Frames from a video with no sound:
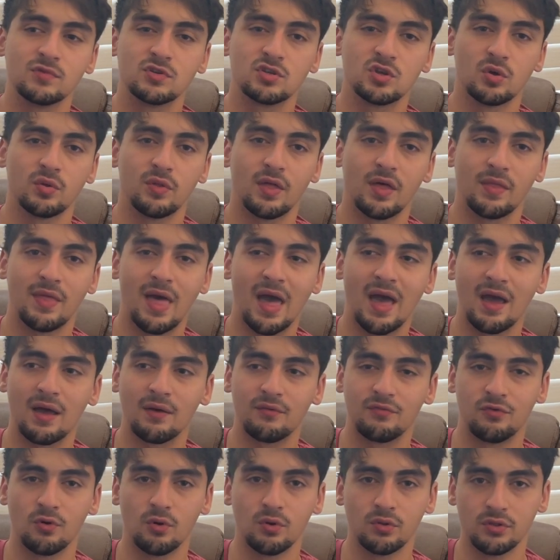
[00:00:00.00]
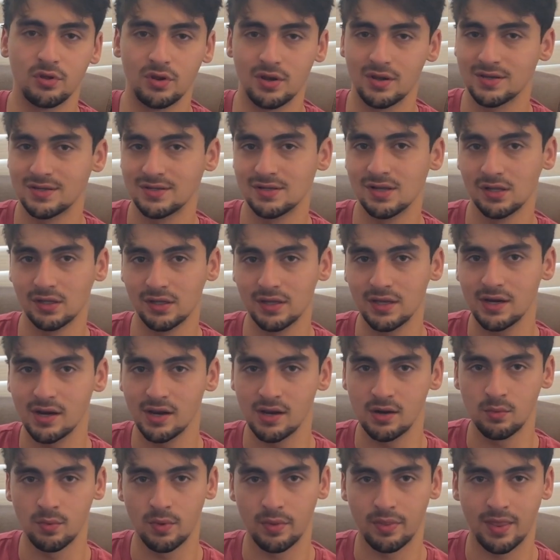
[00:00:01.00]
so that that folder is
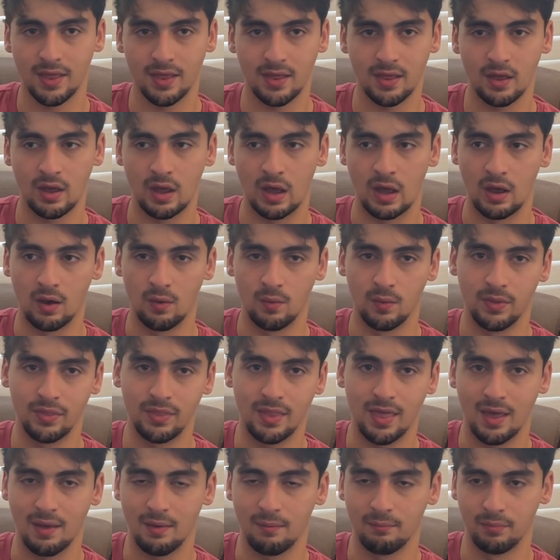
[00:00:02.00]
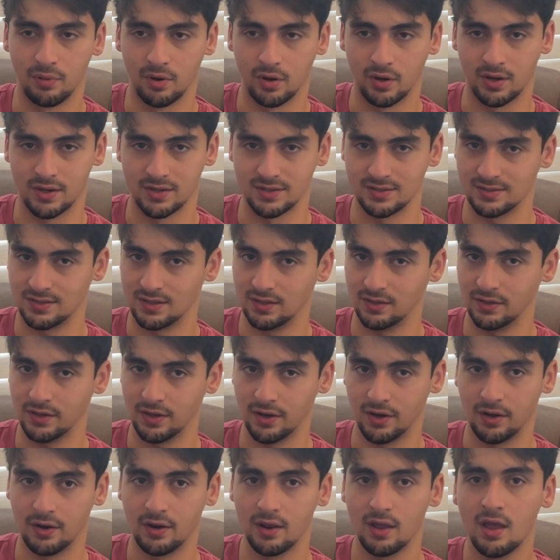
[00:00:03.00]
deleted when that book is
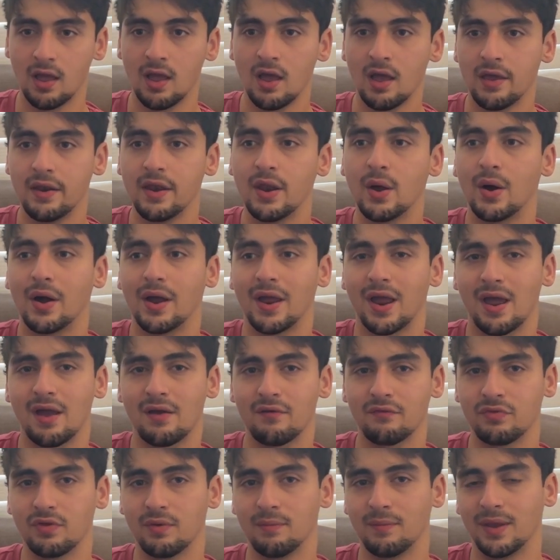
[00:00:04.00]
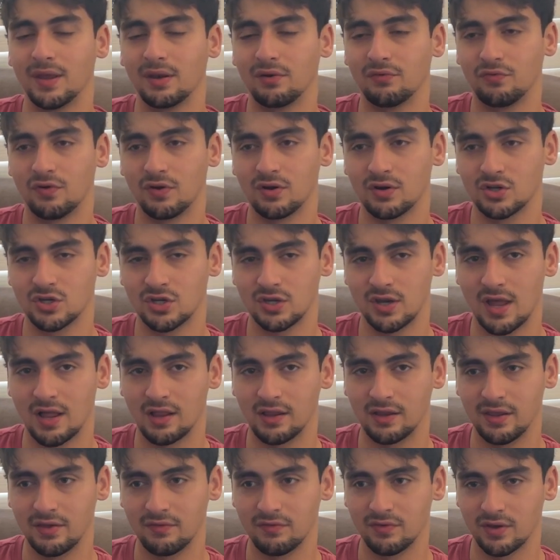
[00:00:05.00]
deleted. Now I have the main
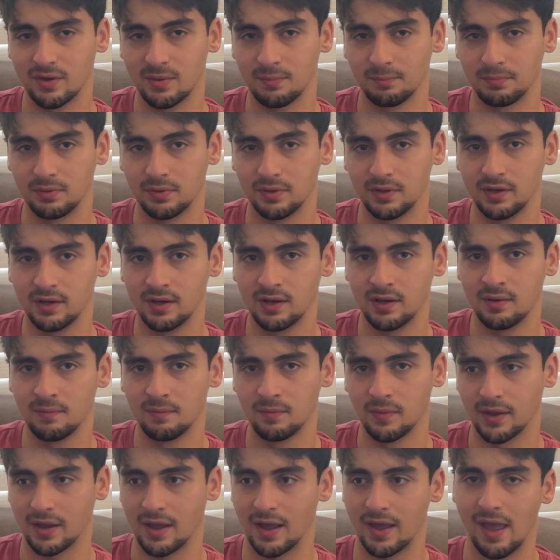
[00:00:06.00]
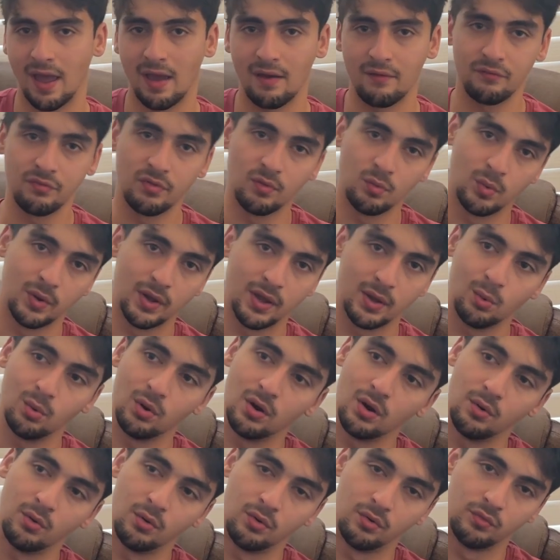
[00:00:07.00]
functionality of it completed. Like I have the way
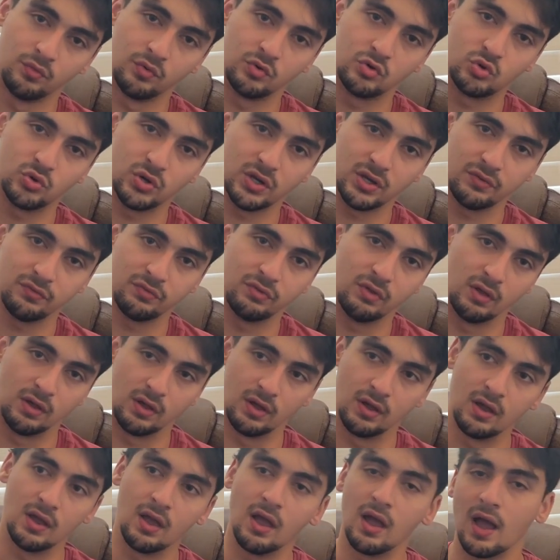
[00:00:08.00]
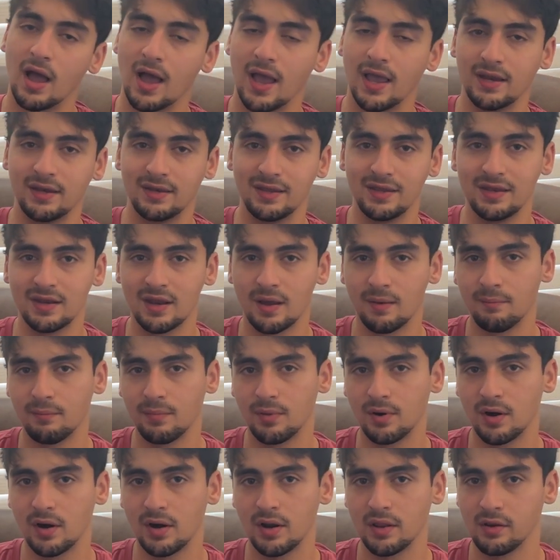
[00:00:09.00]
where it'll retrieve the ID
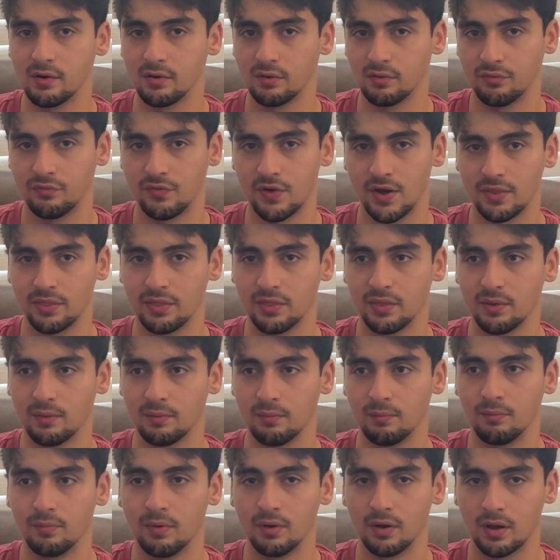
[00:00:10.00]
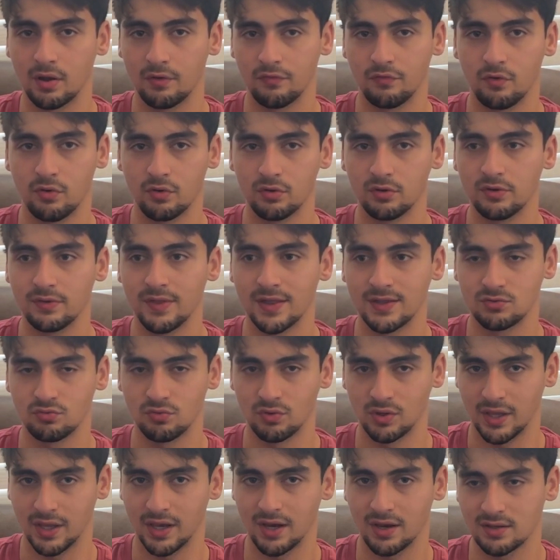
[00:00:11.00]
number and it'll find the book folder that's
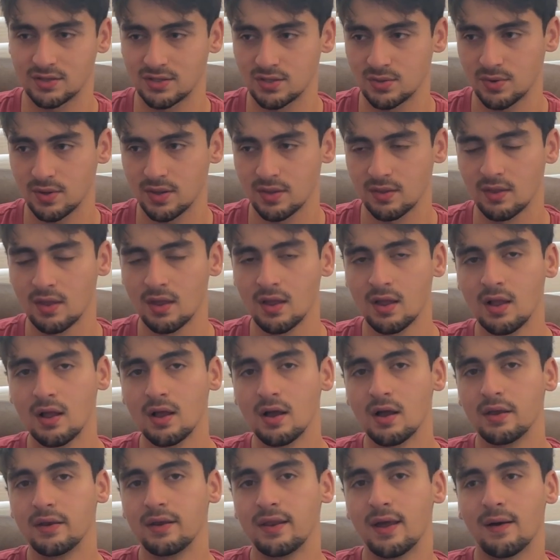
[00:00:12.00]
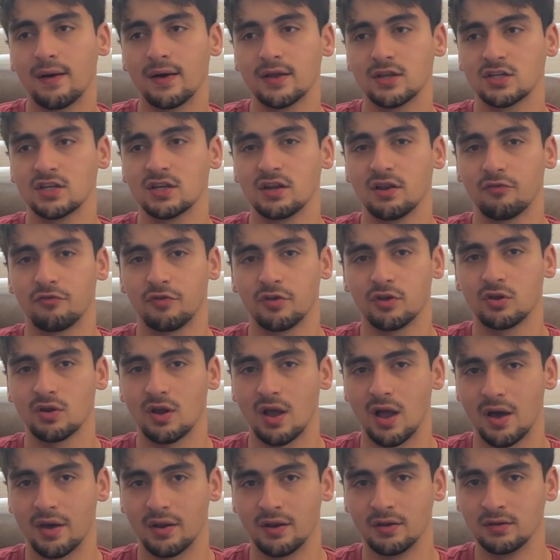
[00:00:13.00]
related to it. Now I just need to figure
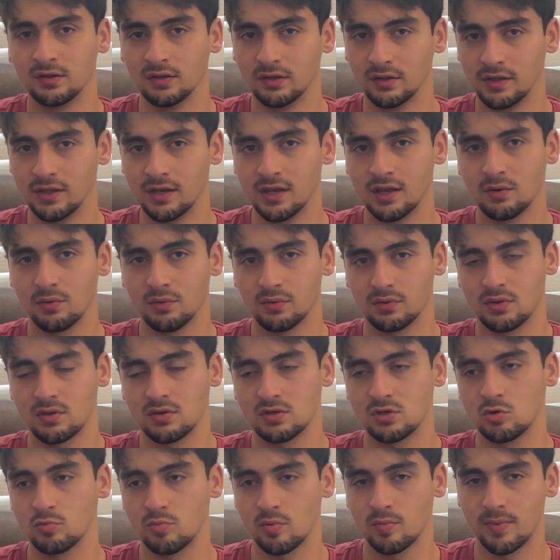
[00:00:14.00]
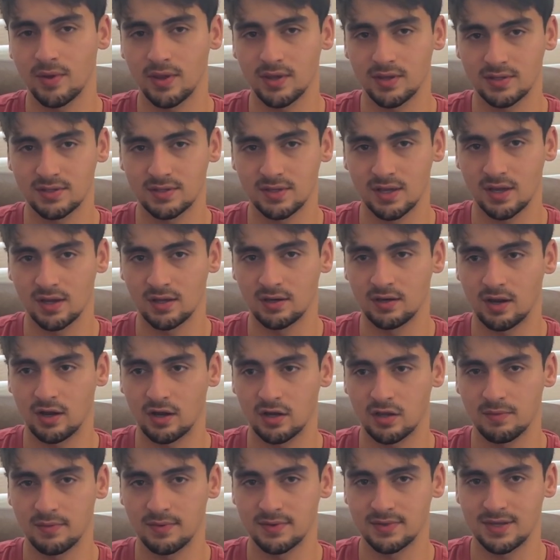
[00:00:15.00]
out how to delete it with the Supabase
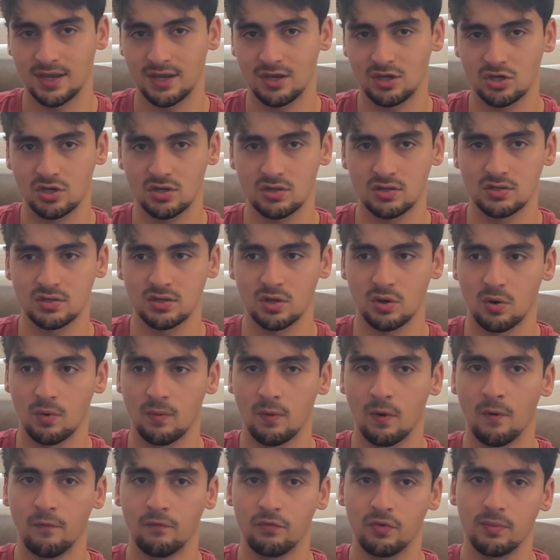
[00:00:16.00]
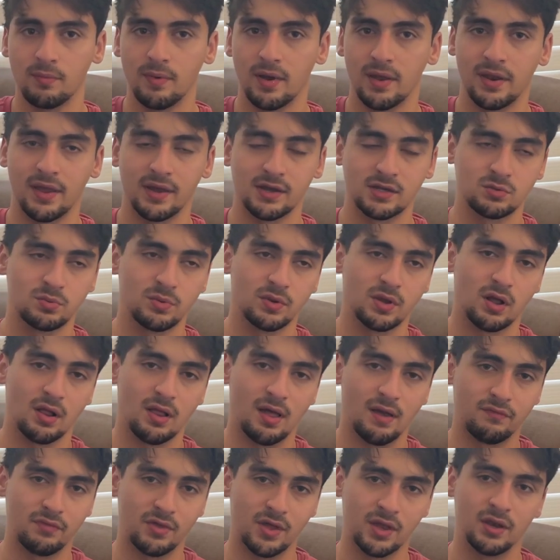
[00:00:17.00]
documentation. So hopefully by next week I'll
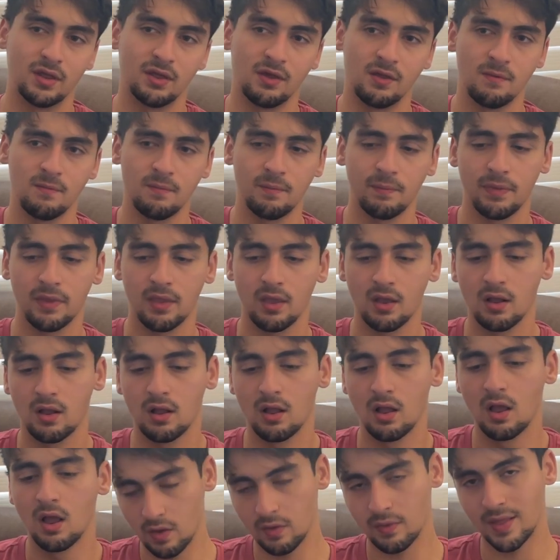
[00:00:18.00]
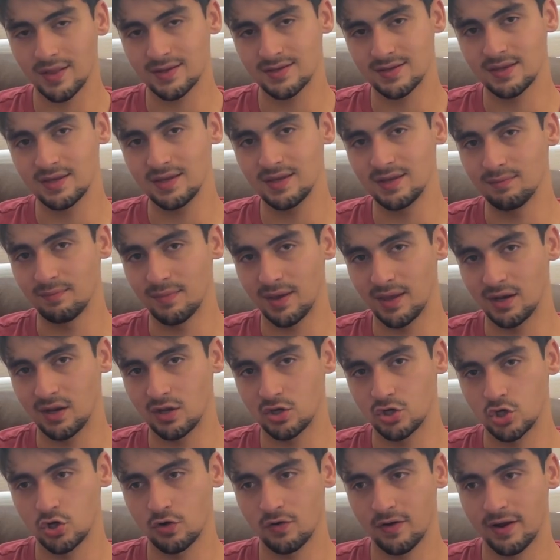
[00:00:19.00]
have that done. That's the main
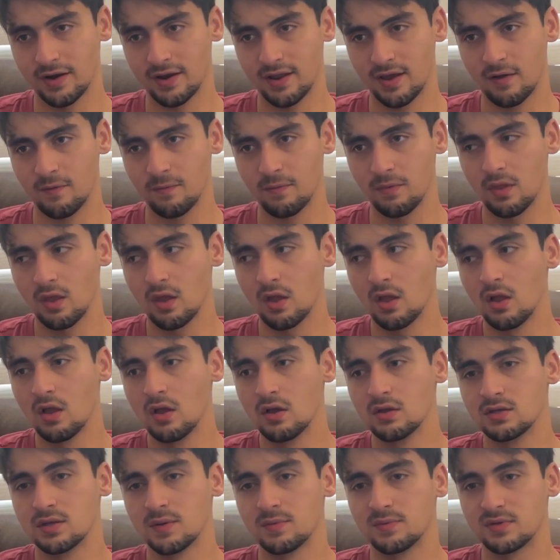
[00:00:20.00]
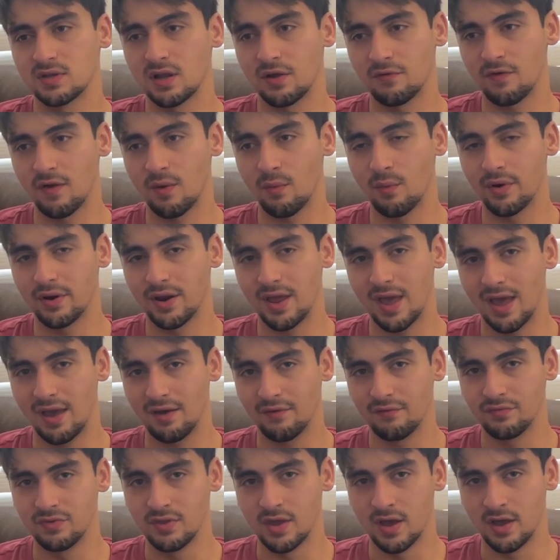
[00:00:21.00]
issue right now. Some stuff I want to
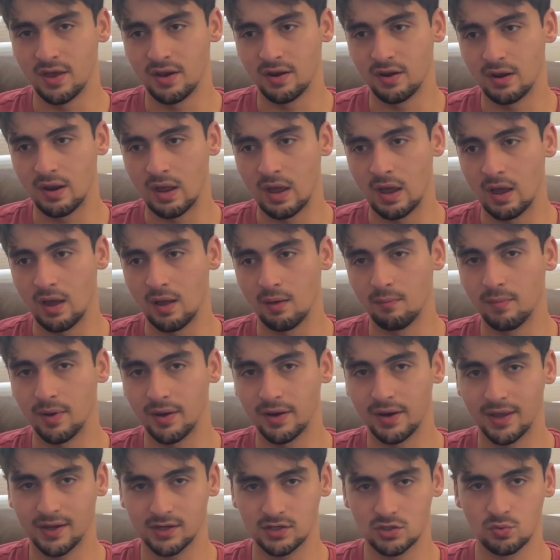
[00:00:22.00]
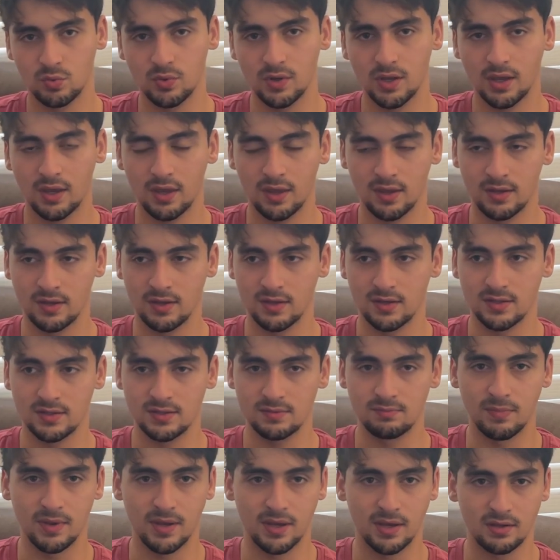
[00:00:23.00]
have done by next week is
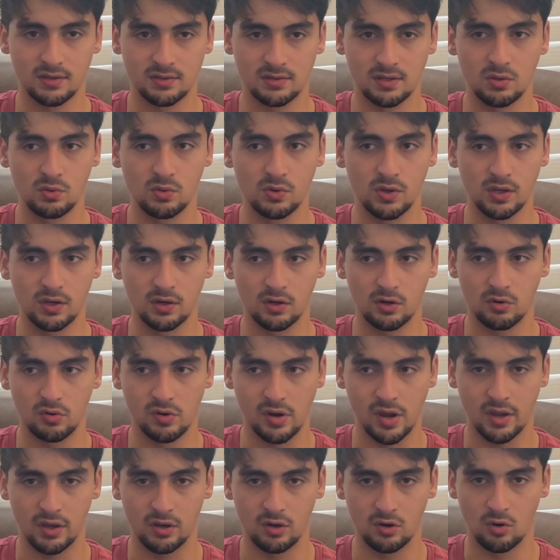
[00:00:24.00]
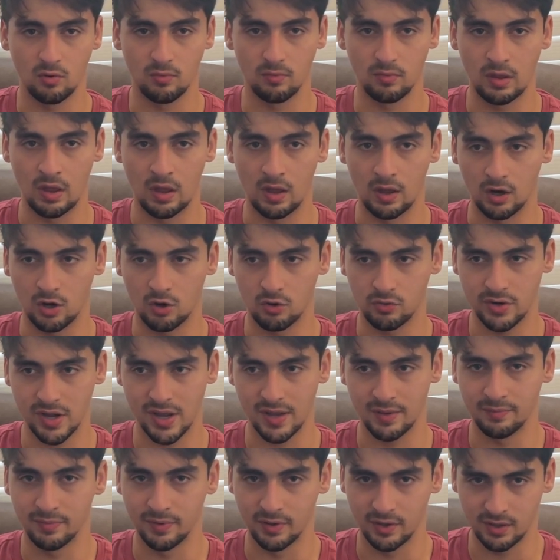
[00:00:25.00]
make it so you can create your own
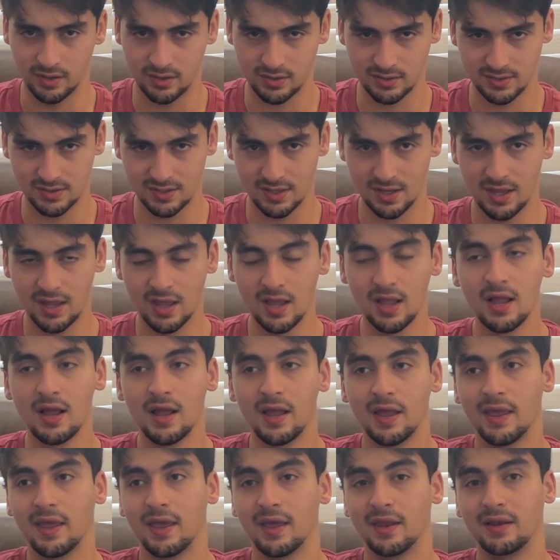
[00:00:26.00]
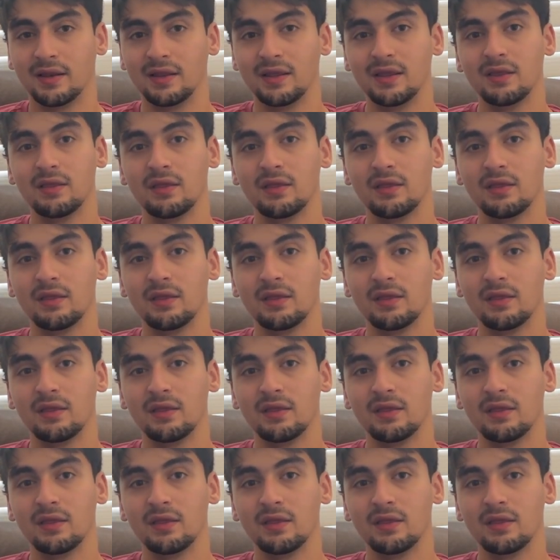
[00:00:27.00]
create books, and